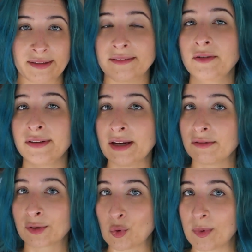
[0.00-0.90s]
As soon as they
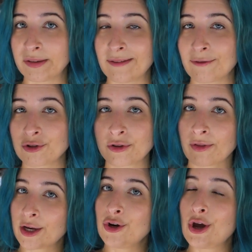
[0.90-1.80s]
hear school bus conversion, they're
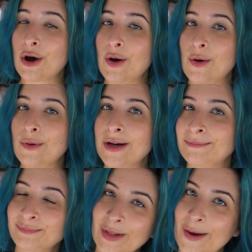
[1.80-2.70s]
like, no,
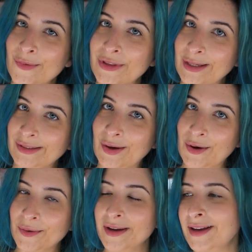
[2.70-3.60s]
I don't think
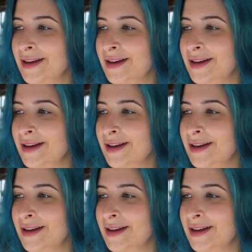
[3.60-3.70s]
so.